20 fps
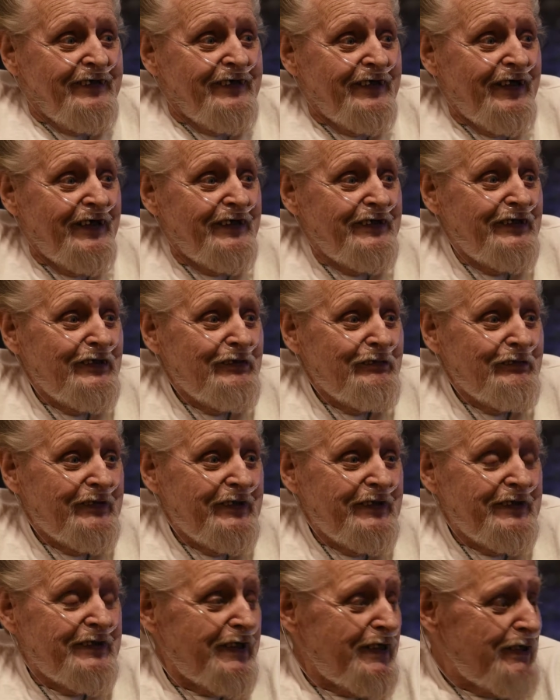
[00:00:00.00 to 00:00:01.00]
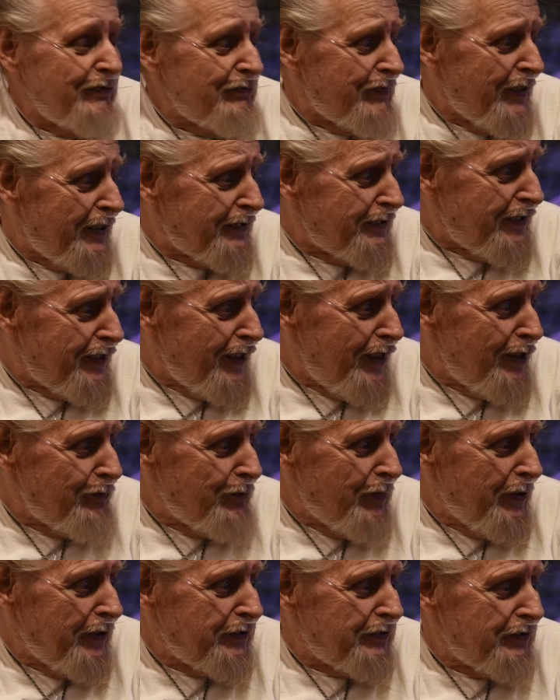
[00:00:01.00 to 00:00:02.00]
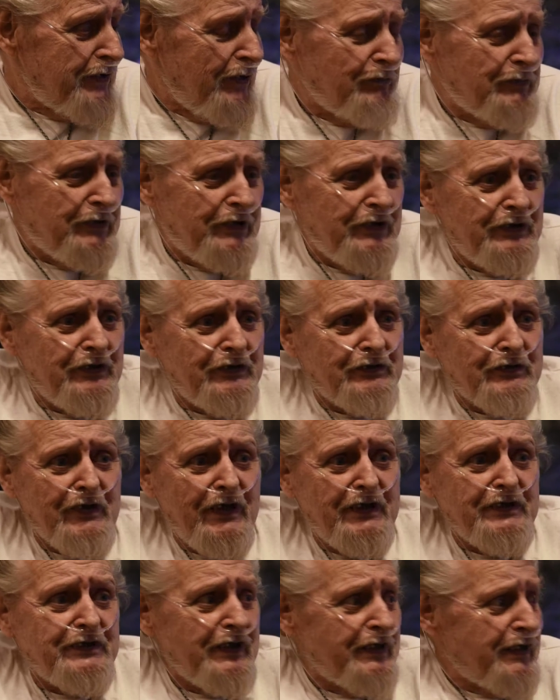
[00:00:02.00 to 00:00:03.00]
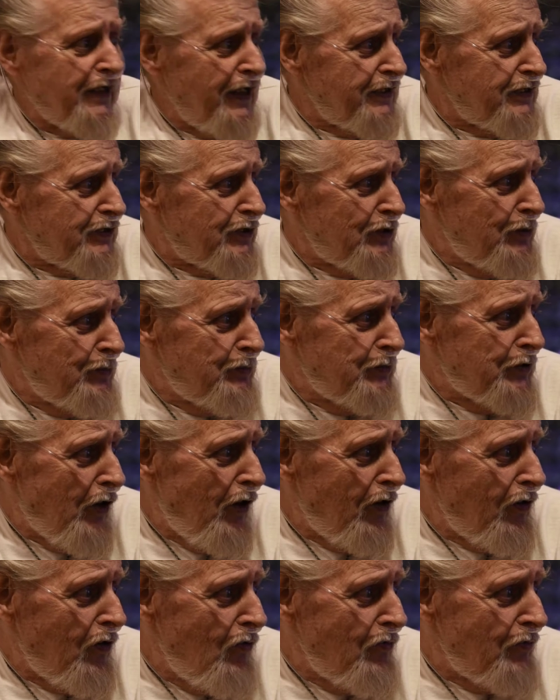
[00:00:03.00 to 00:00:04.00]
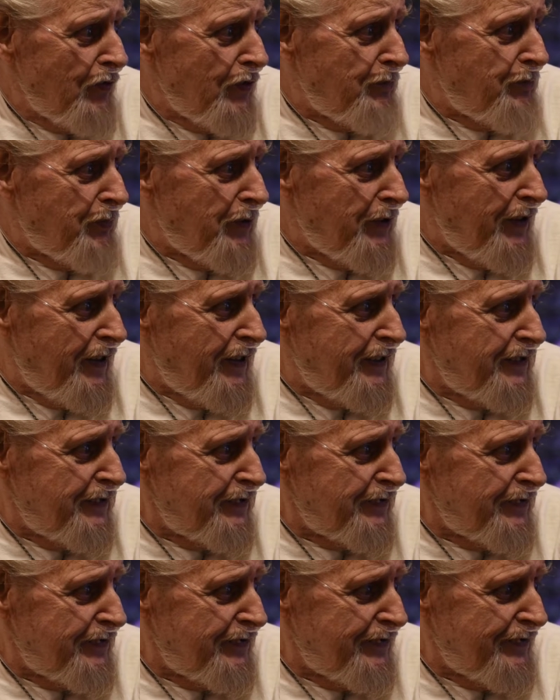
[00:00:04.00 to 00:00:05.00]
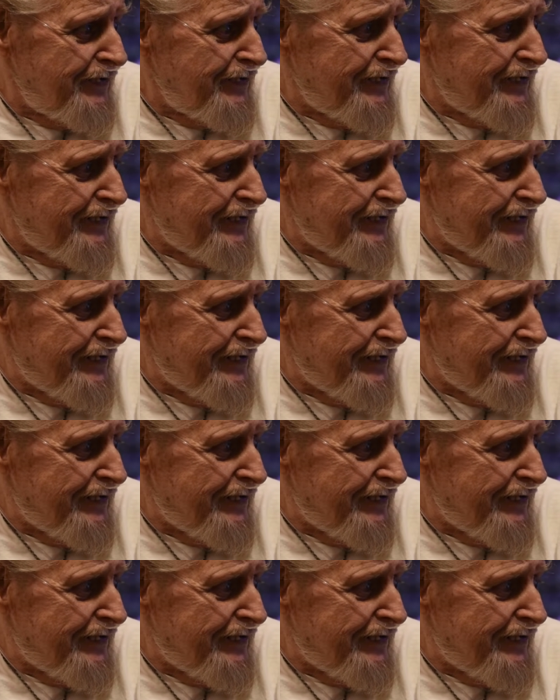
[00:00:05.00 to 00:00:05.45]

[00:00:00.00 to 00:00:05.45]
I did one time, in fact I got a picture of them. Jesus Christ, I got tubes all over the place.